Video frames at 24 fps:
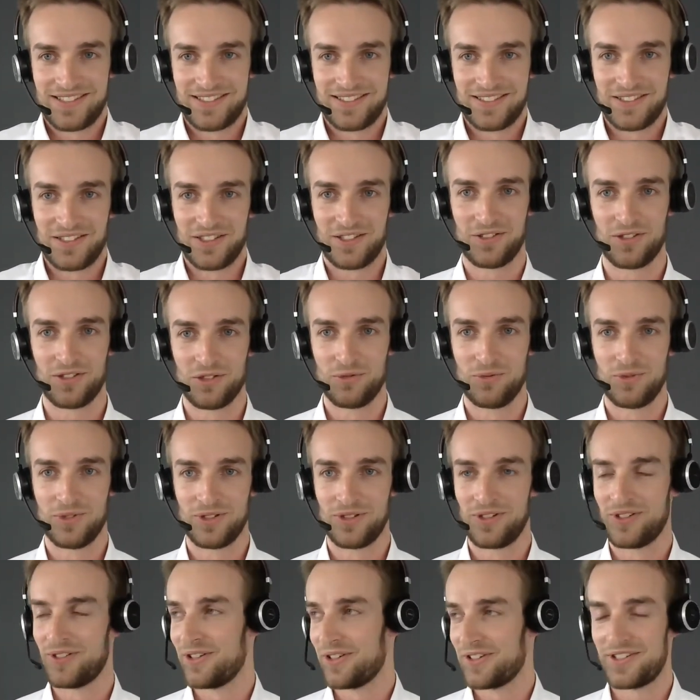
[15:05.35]
you
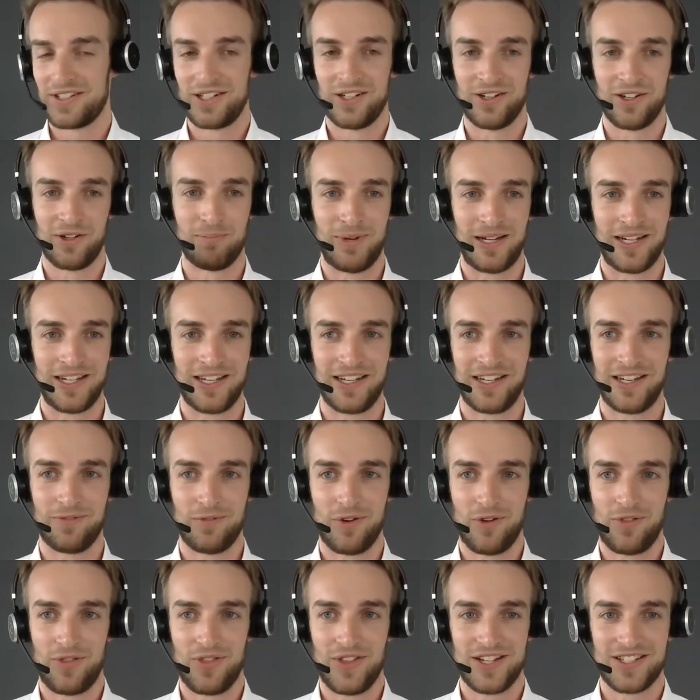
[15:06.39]
will not earn money
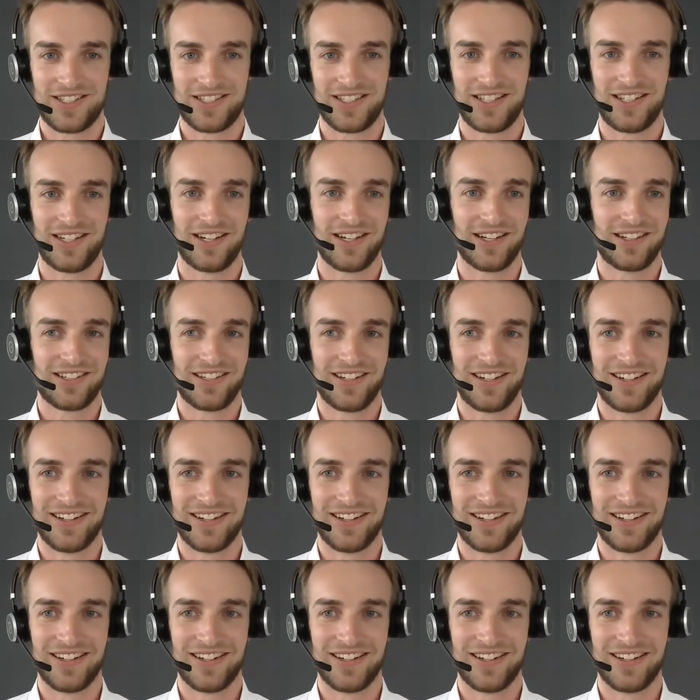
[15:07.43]
with this, and